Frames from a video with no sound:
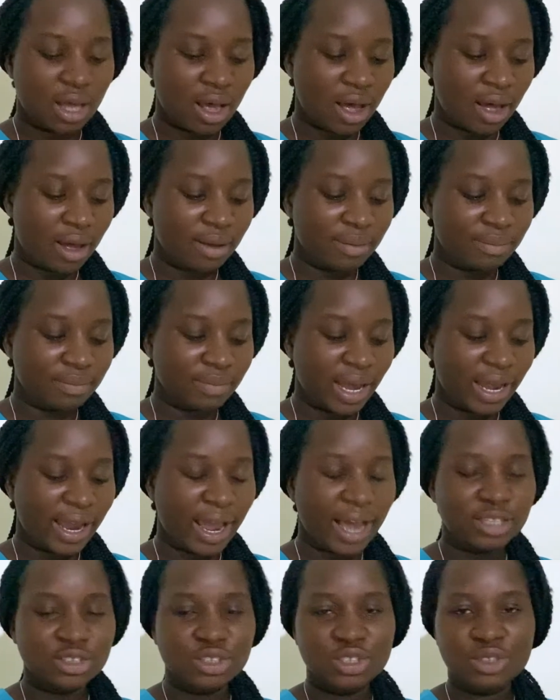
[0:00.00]
I
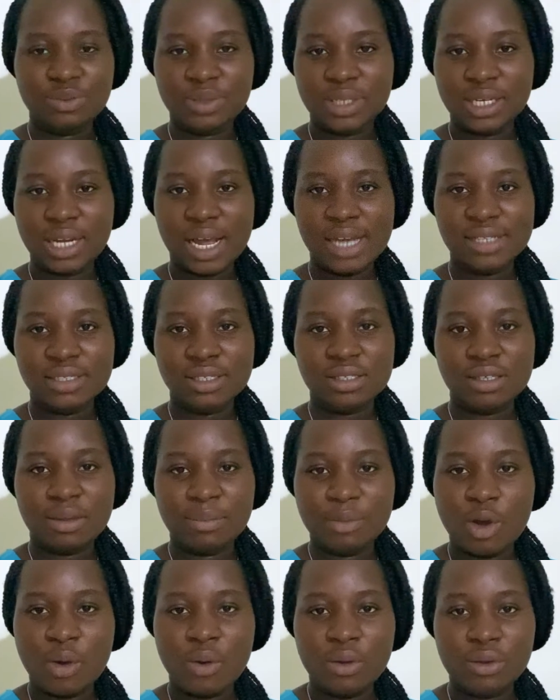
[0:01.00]
actually realized as I'm
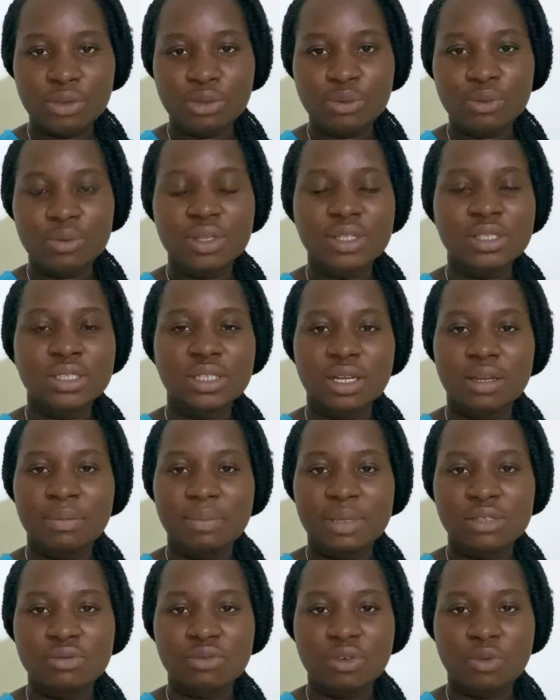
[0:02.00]
going through the
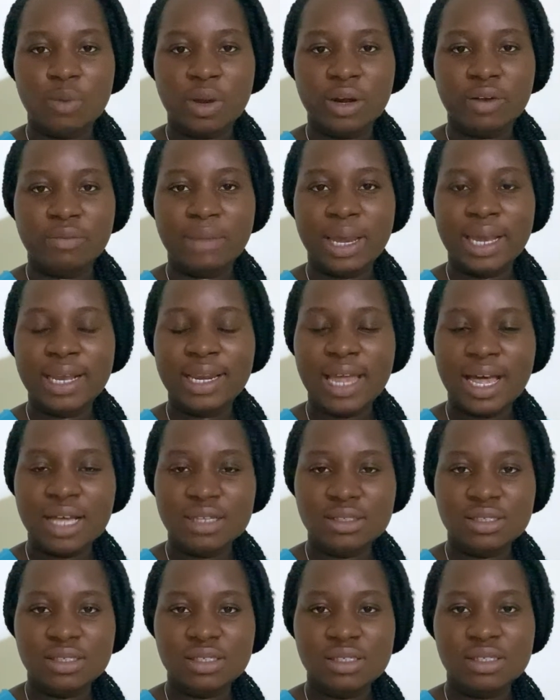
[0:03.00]
syllabus for one of my
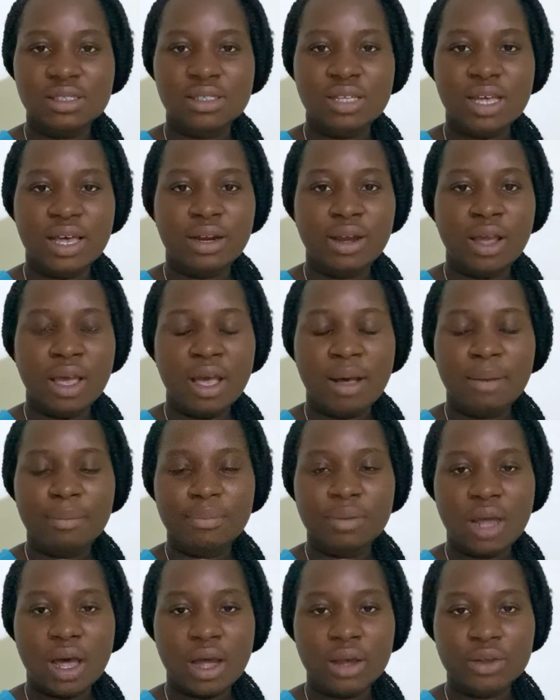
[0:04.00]
classes that
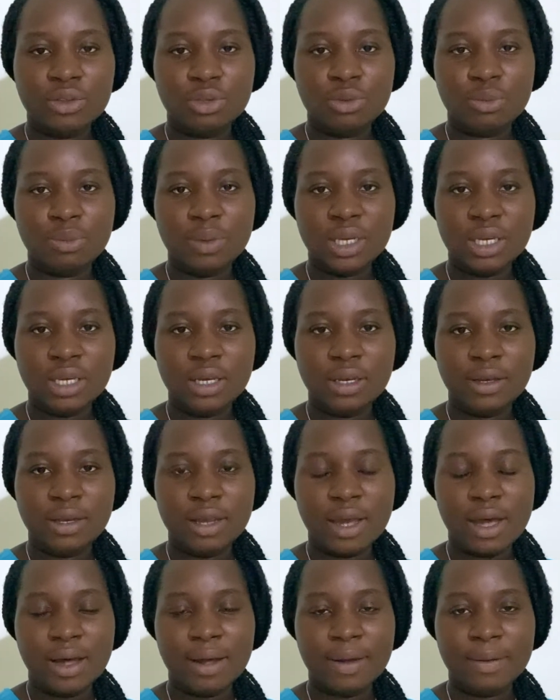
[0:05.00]
block 3
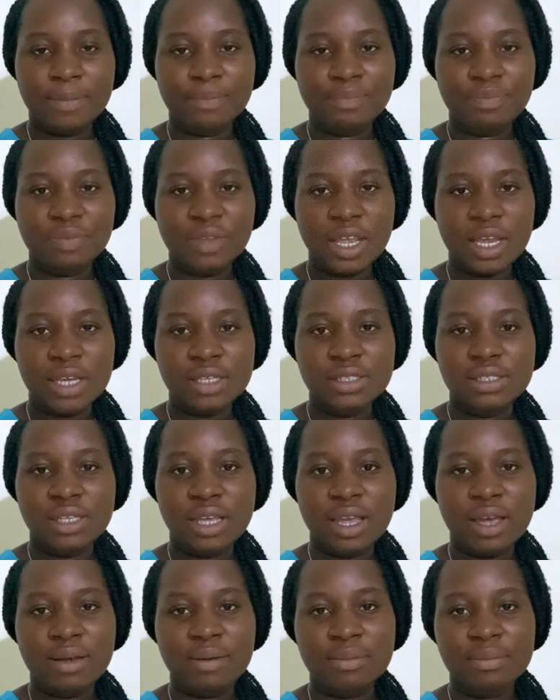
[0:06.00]

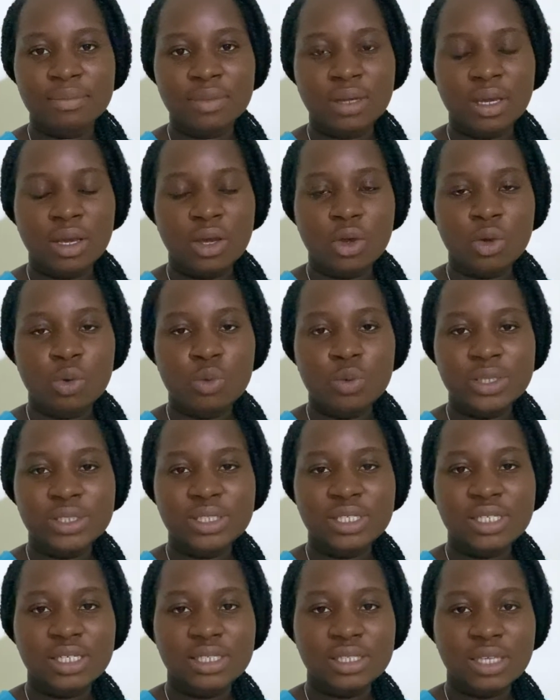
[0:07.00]
exam
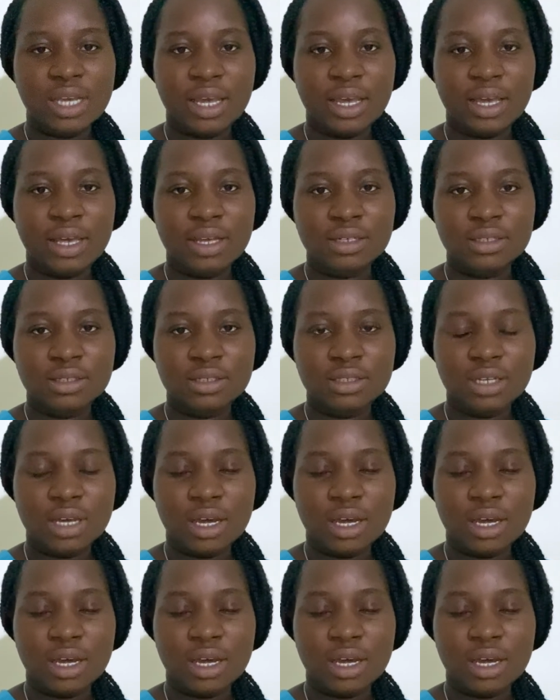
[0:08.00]
quizzes and